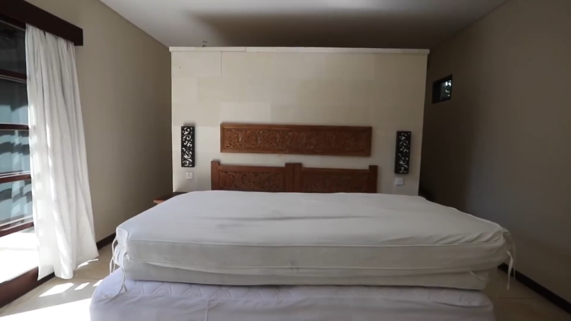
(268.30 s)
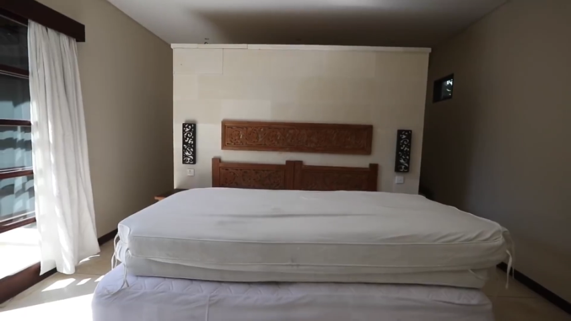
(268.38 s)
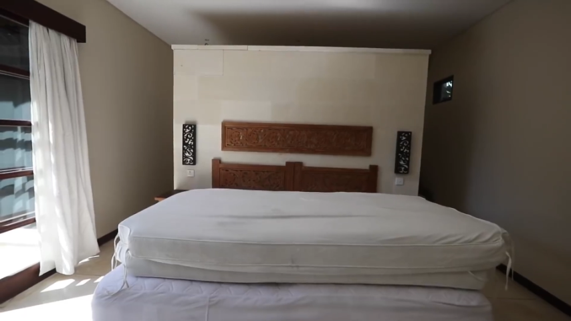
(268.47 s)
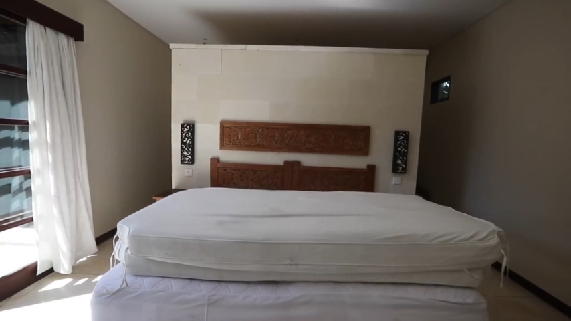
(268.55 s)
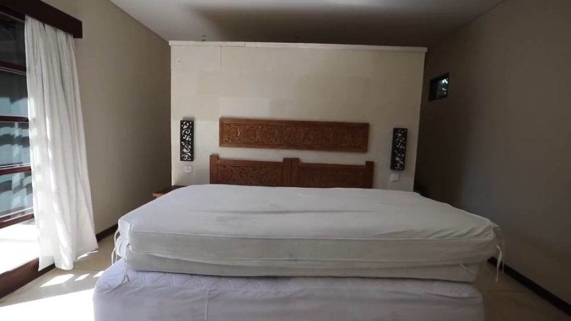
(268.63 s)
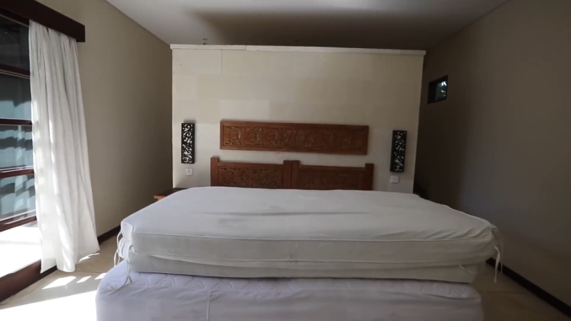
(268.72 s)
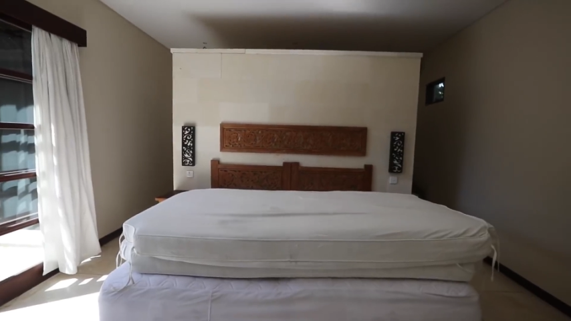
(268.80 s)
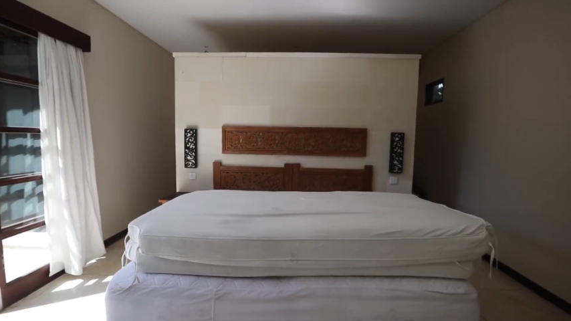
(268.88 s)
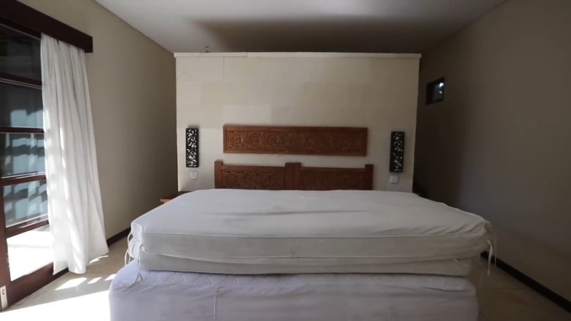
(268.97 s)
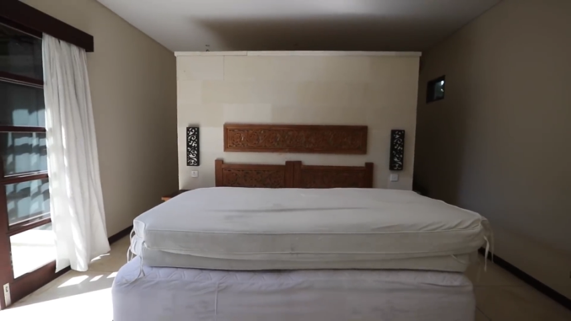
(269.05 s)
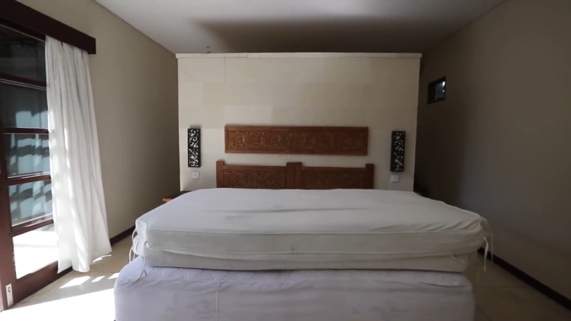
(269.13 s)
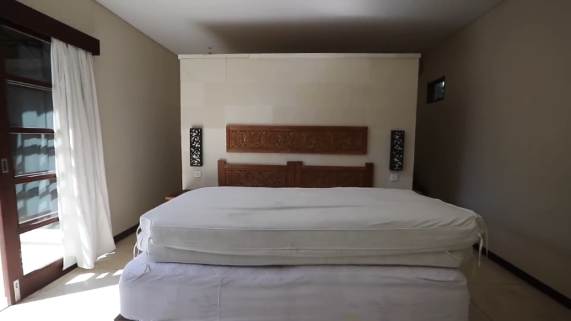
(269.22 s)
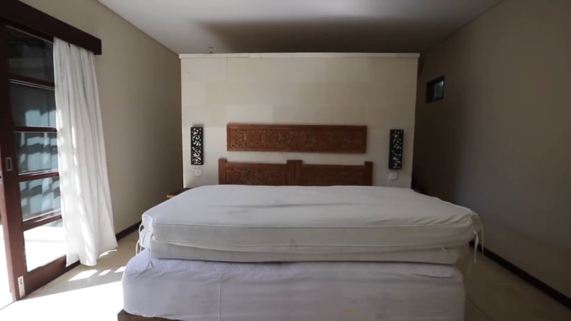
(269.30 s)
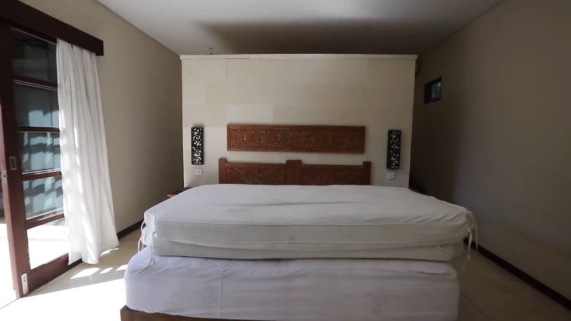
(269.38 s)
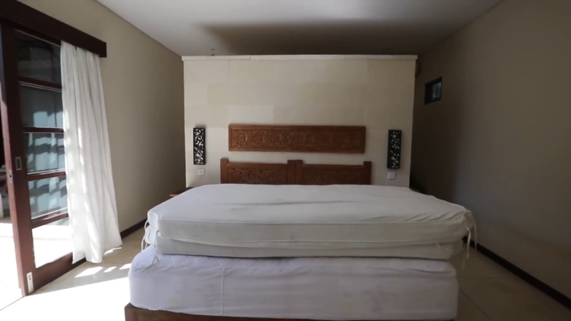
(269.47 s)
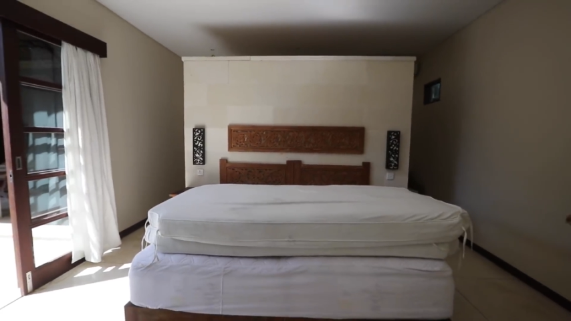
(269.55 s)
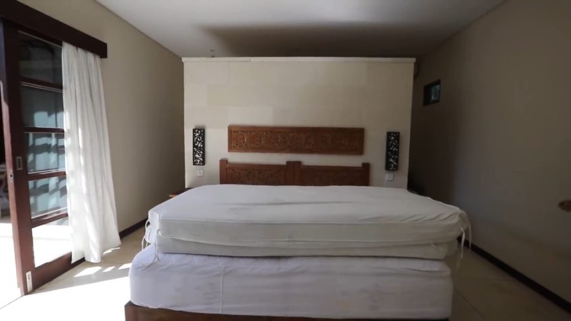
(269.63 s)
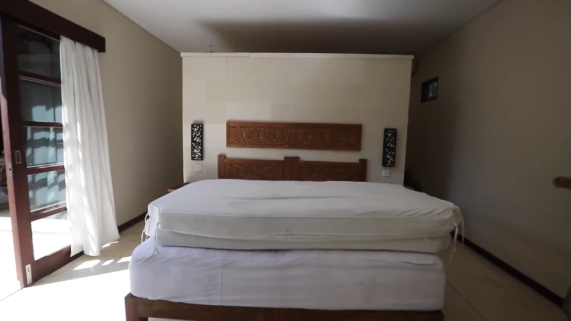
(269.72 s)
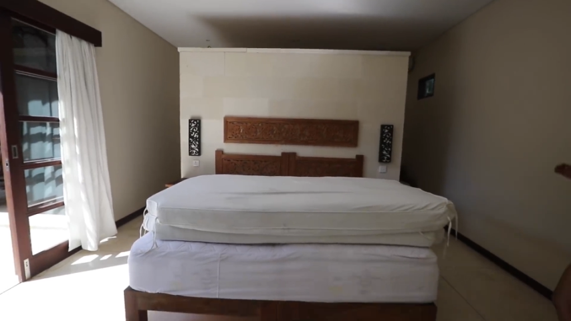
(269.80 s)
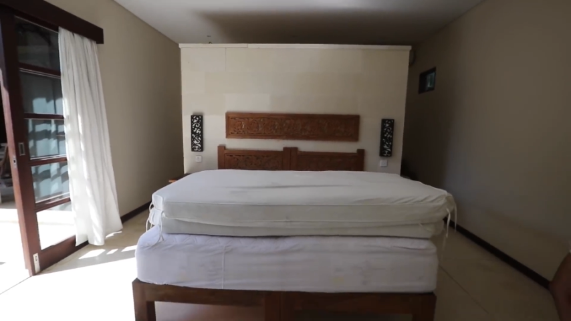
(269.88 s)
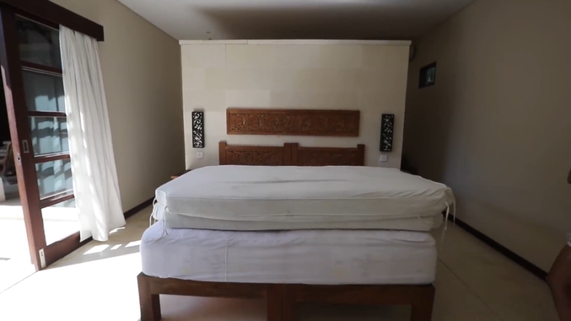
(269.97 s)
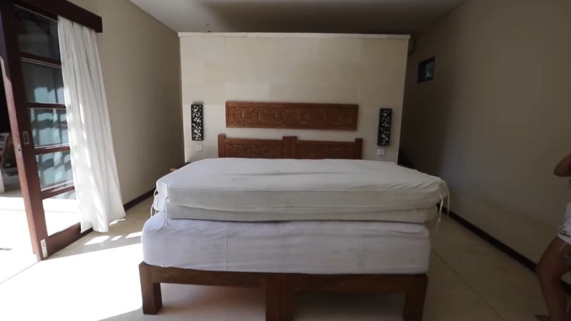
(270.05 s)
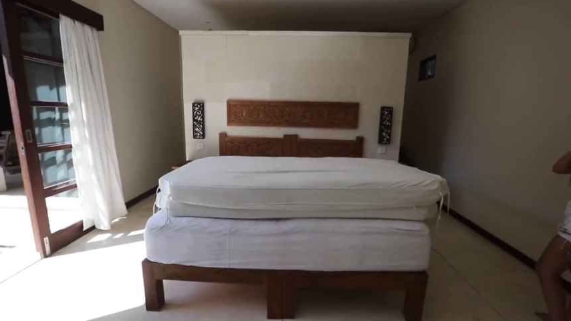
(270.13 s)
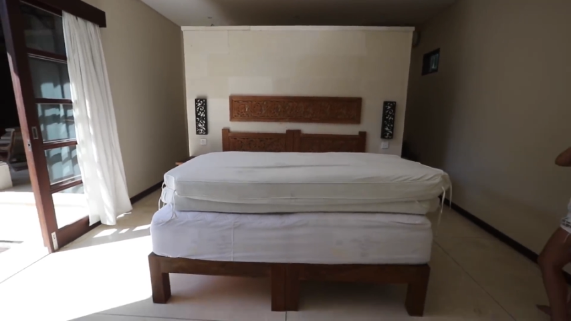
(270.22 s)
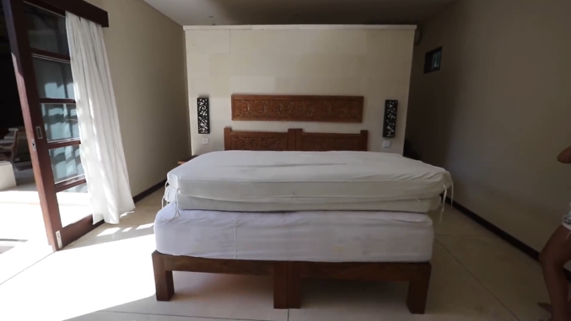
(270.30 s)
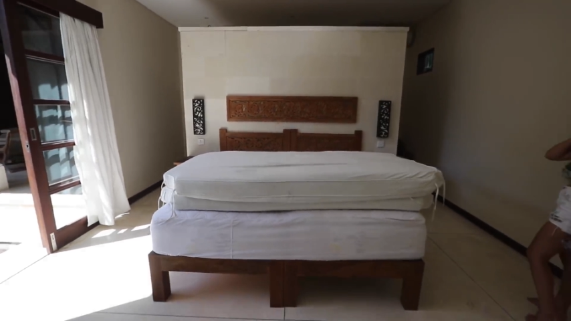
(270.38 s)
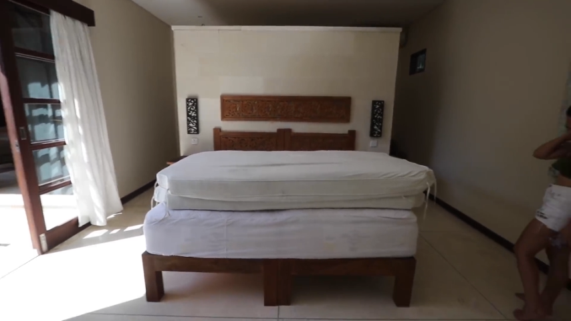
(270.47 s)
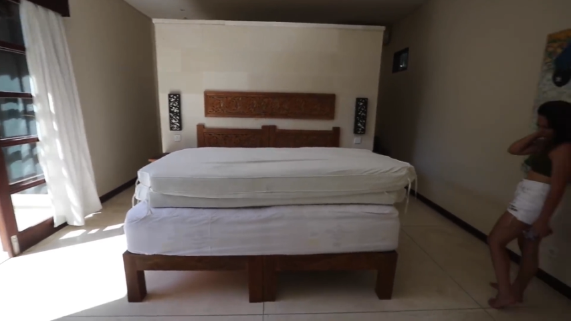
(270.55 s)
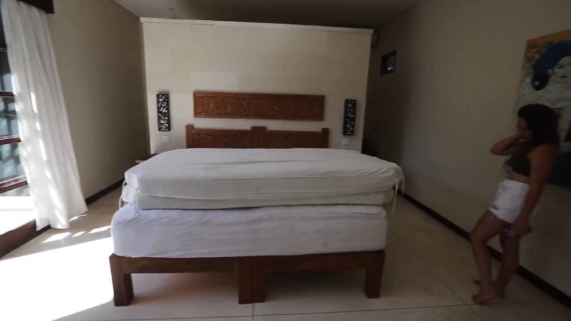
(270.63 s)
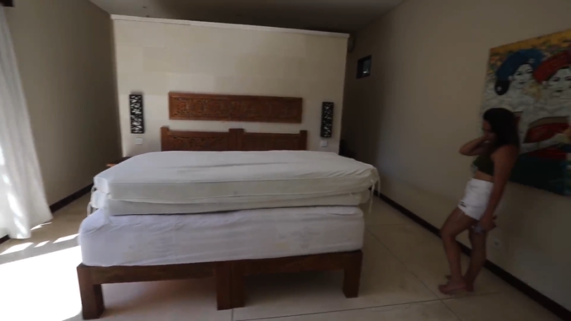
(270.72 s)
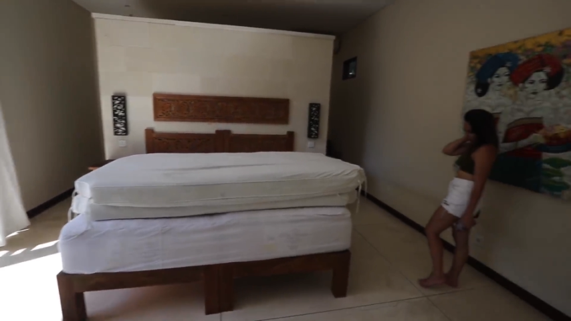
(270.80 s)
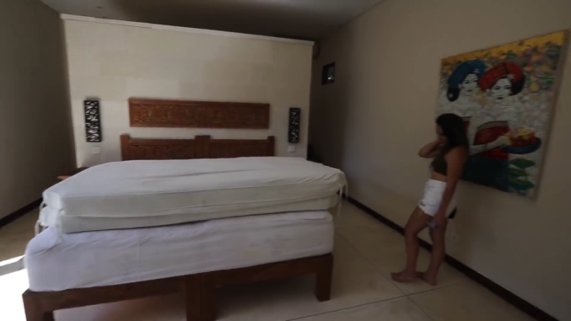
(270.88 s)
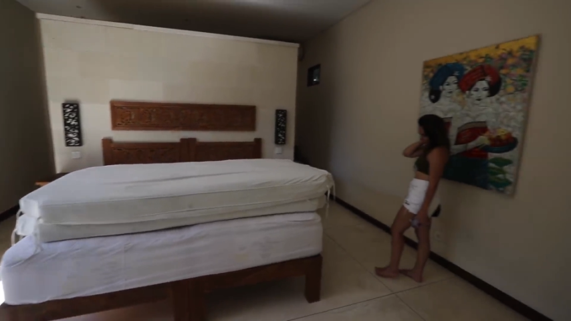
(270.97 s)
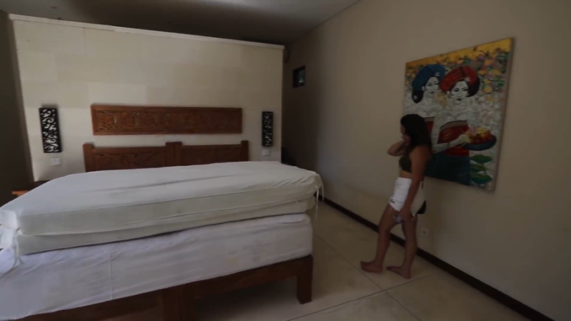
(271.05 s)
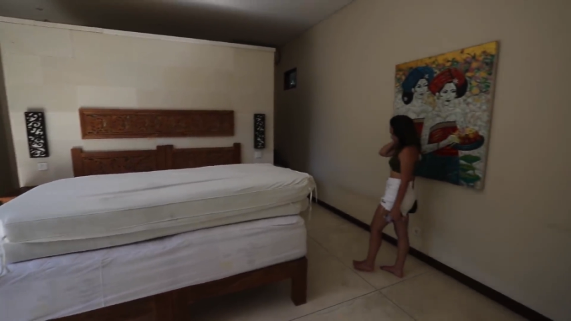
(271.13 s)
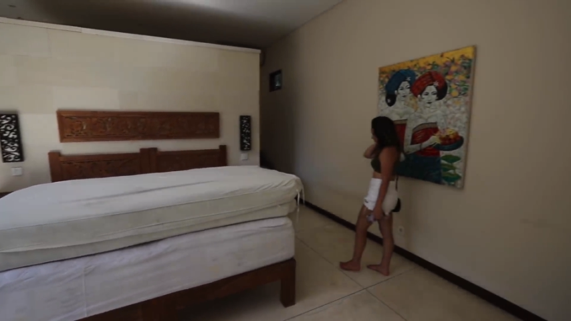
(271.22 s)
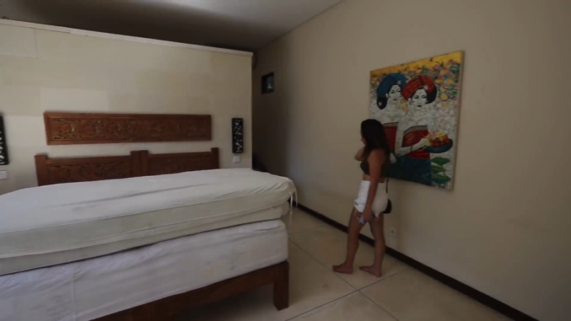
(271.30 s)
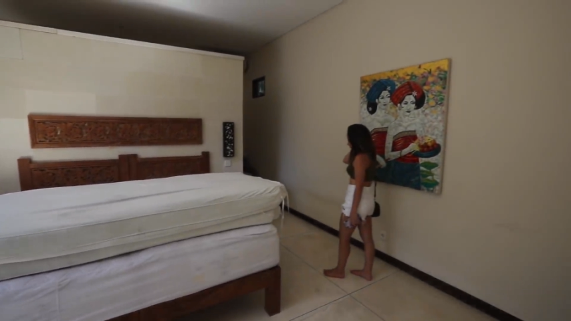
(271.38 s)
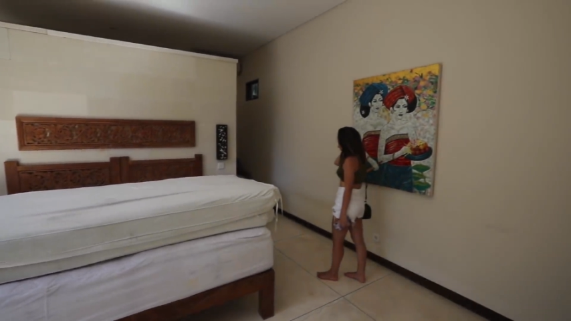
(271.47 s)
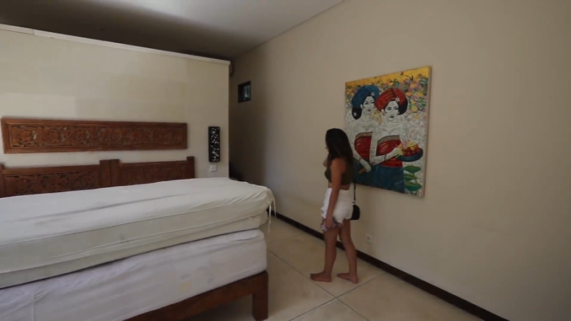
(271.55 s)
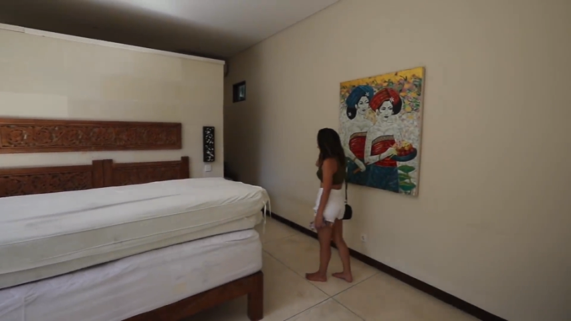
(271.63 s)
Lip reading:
Nobody's mouth can be seen.